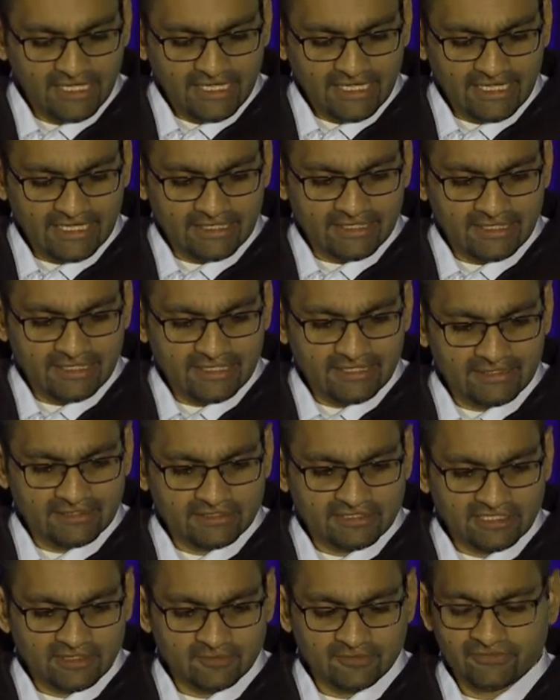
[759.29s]
And
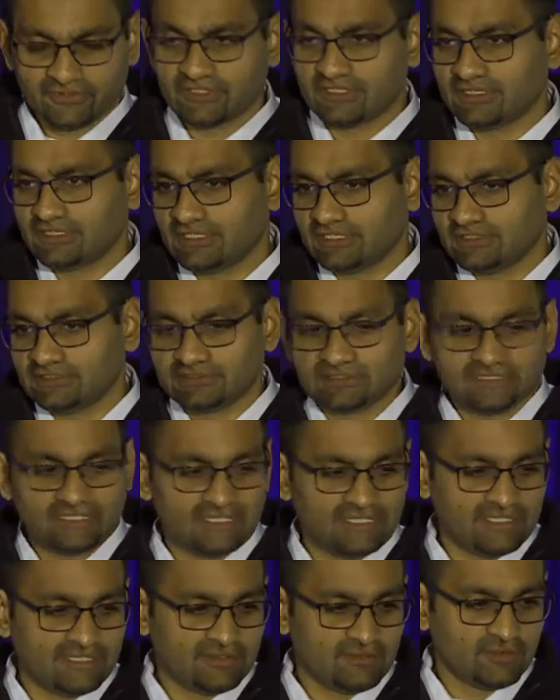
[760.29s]
some of the things
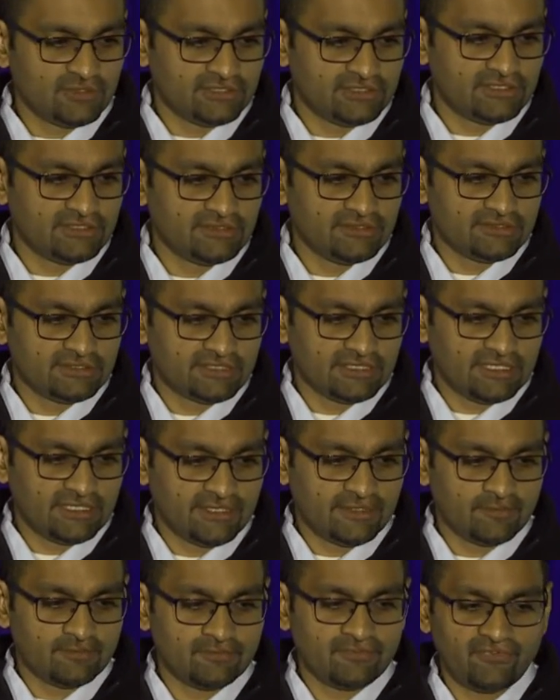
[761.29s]
I did was use
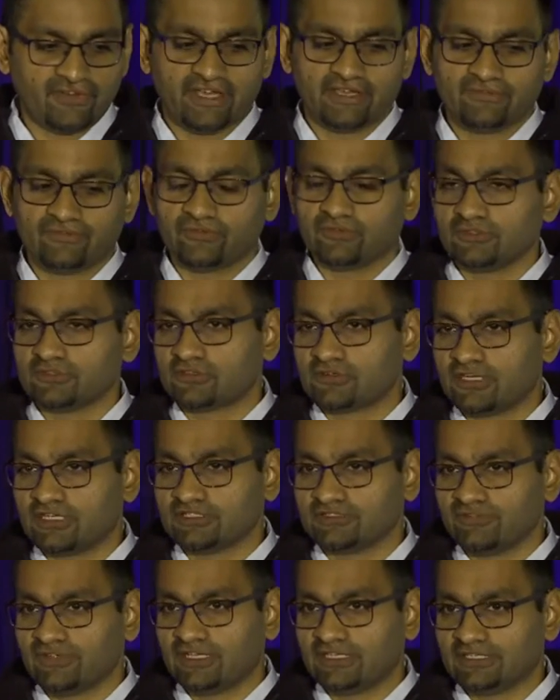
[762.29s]
five-fold
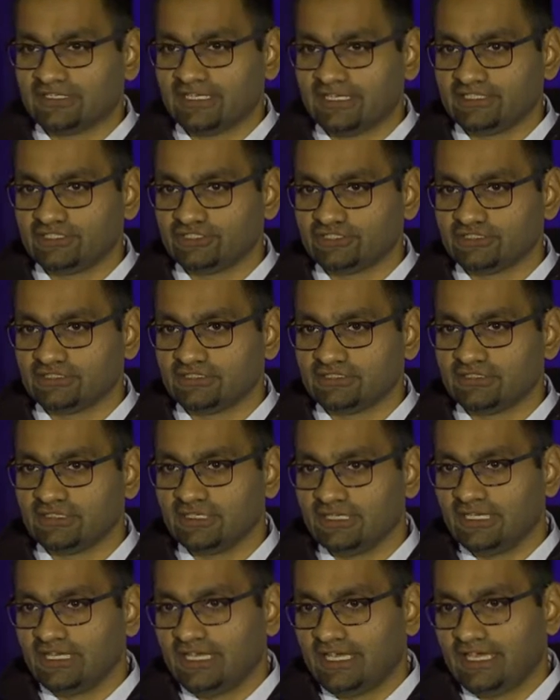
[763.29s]
cross-validation
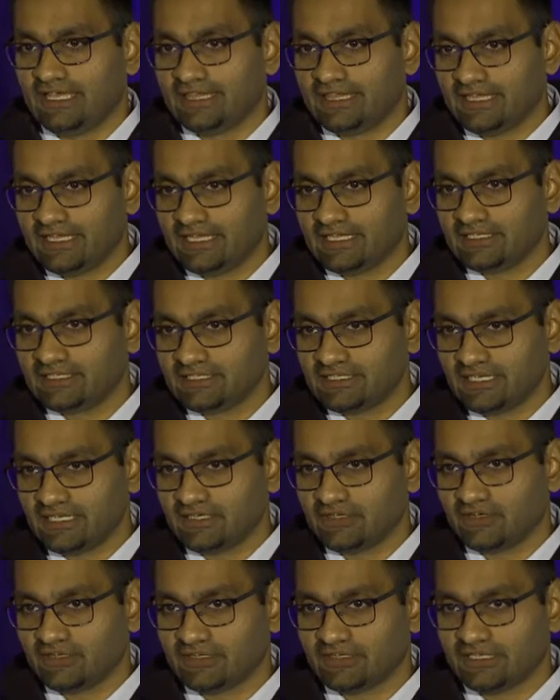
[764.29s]
and then
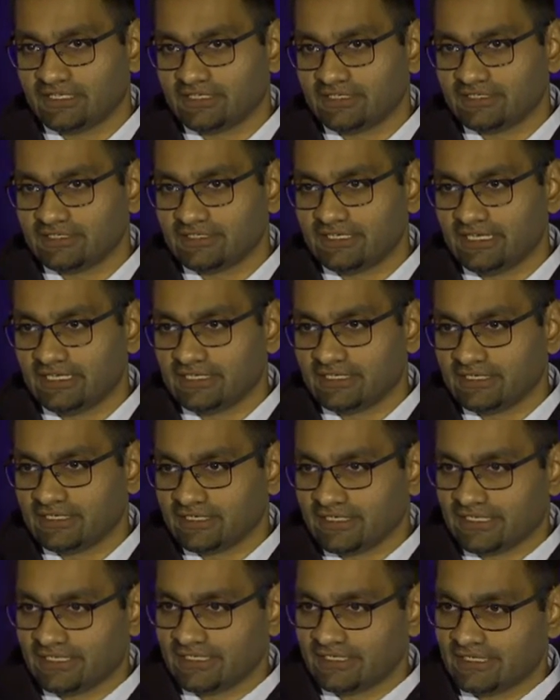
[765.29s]
take all that data
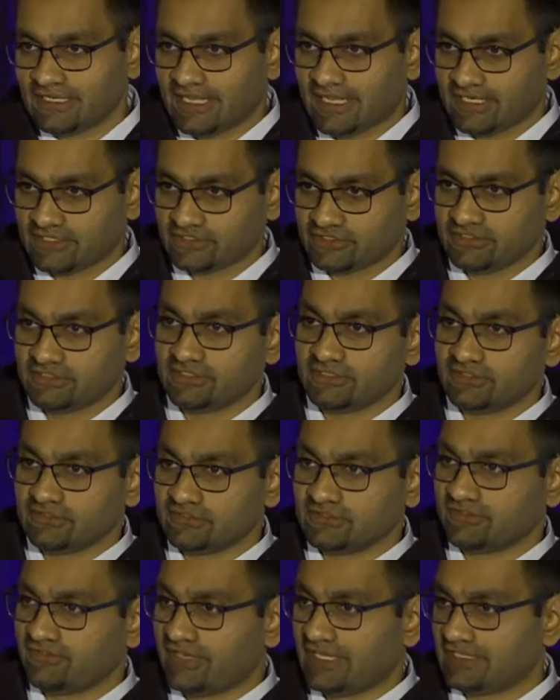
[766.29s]
and actually
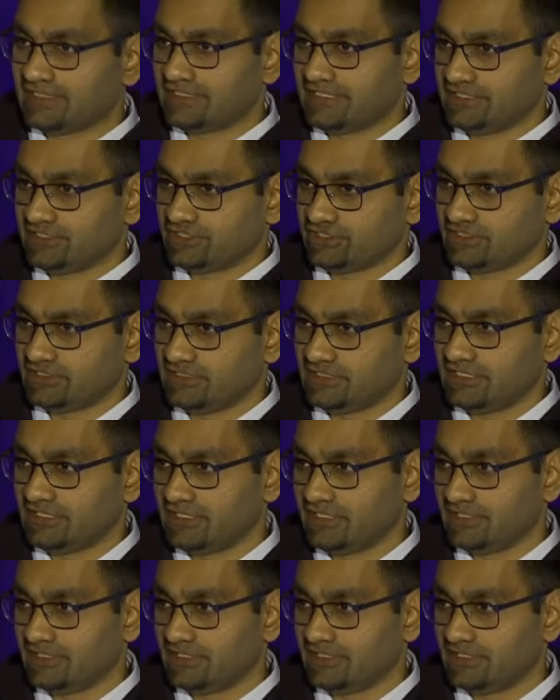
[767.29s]
use a validation